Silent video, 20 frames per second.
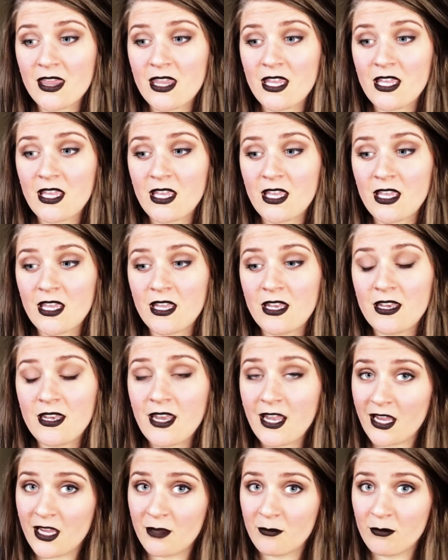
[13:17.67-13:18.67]
the
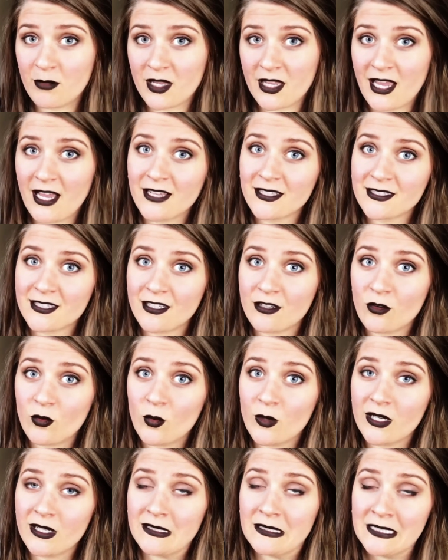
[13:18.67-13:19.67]
name Cask and
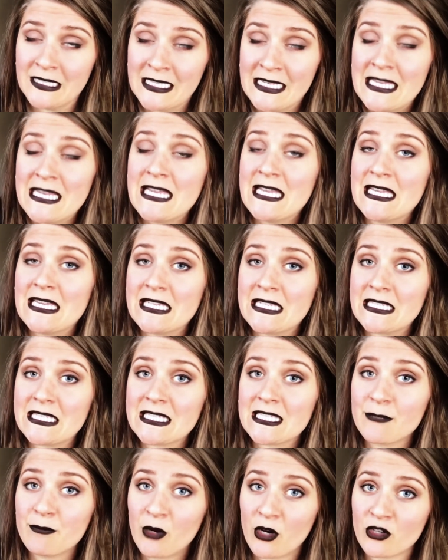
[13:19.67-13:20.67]
Quill
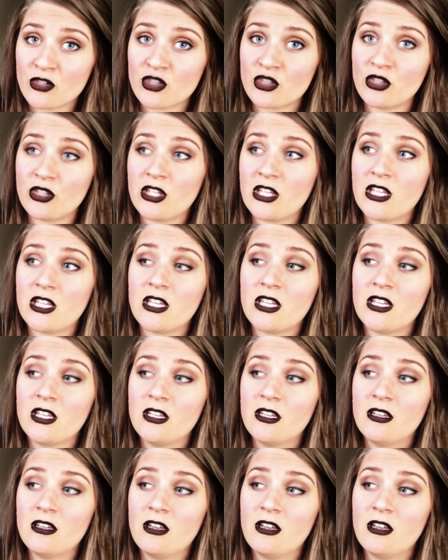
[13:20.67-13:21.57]
is partially